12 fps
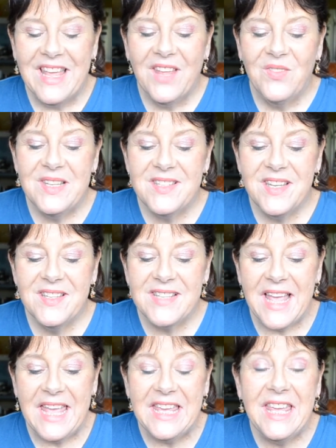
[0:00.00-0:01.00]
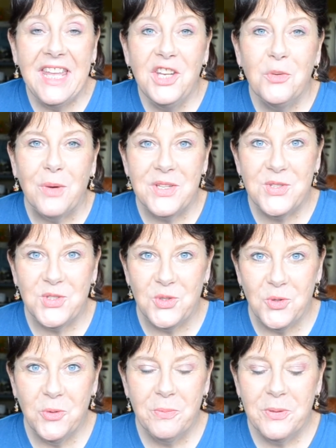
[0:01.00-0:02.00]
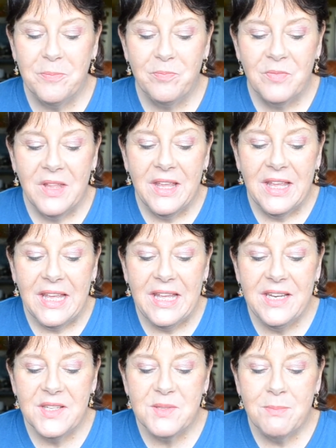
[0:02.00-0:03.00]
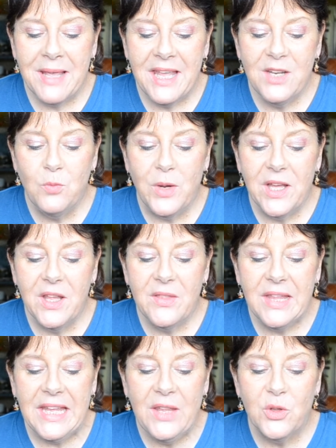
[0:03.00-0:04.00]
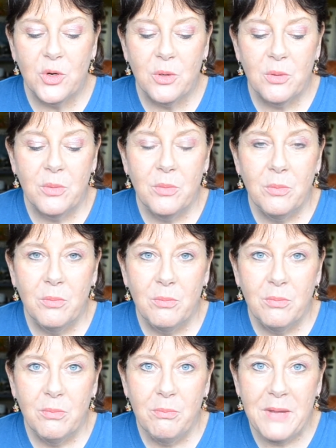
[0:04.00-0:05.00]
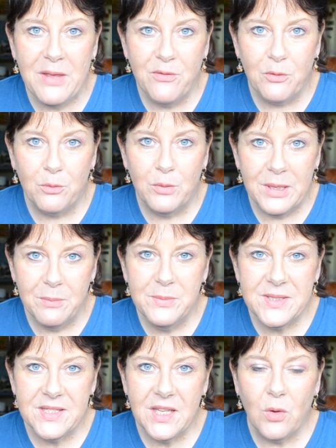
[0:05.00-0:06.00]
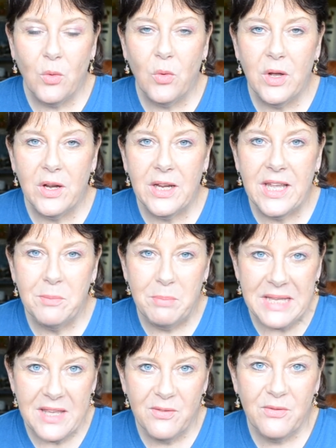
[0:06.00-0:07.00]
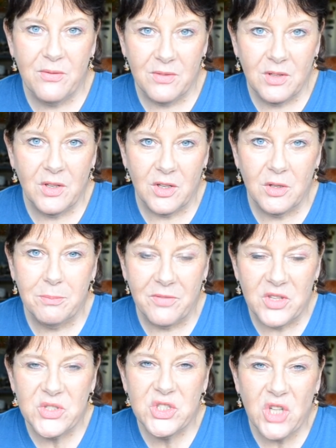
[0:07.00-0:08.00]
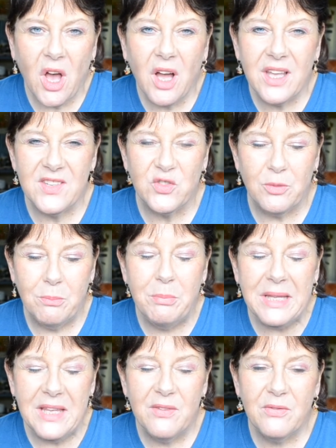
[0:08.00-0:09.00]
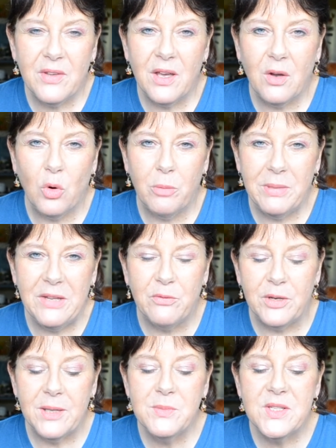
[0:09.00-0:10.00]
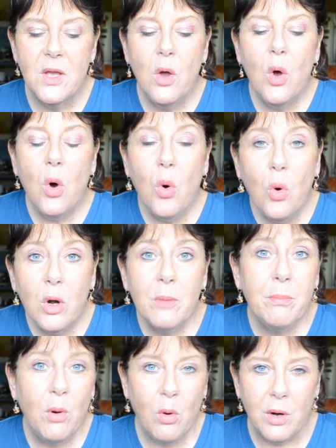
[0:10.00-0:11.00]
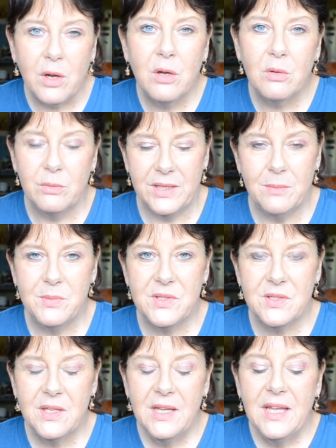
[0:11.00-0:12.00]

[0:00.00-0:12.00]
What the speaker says: This is a quinoa soup. It is made with either beef ribs and beef. The stock is from beef or beef ribs, or pork ribs.